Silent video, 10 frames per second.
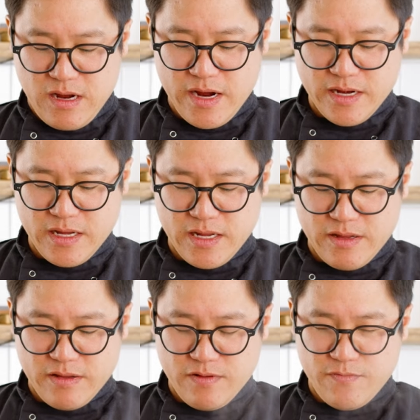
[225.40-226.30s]

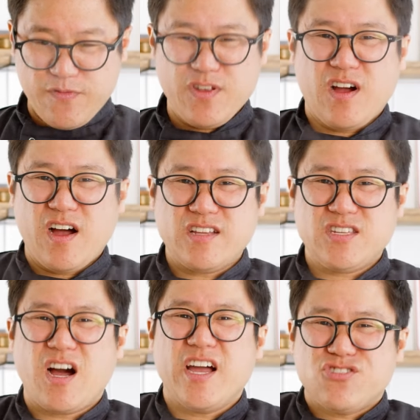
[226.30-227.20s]

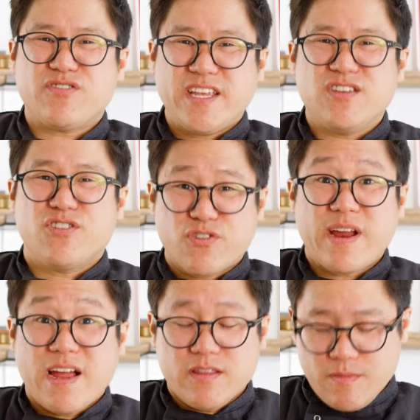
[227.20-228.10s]
to hydrate you
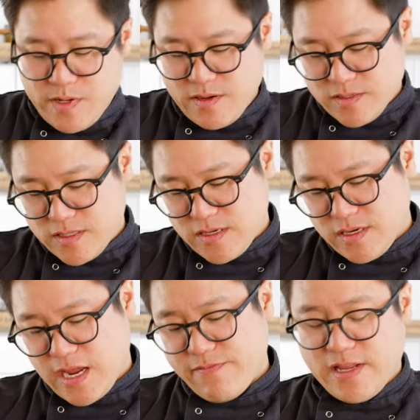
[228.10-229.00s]
throughout the meal. So
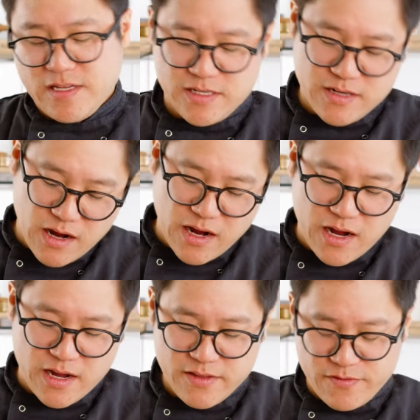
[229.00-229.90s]
you'd have it at the
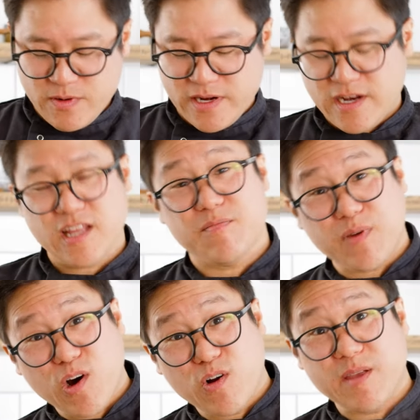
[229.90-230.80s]
start, if you want another
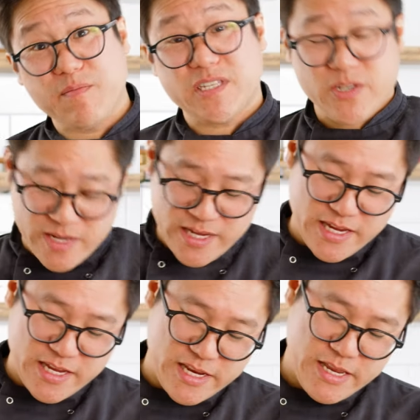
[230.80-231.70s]
bowl in
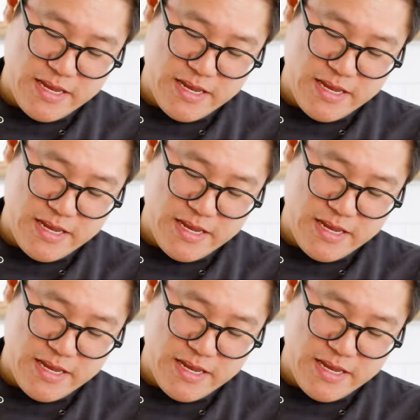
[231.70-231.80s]
between,